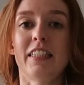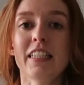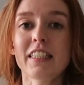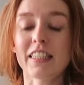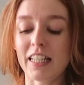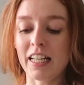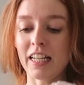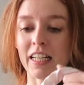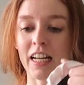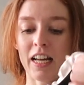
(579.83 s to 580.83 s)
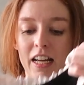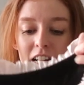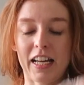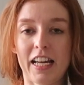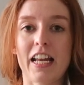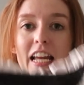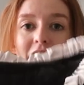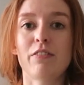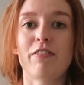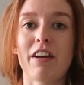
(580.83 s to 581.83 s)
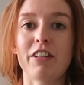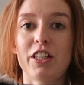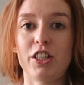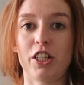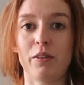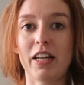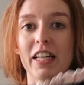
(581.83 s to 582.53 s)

This thing is very cute.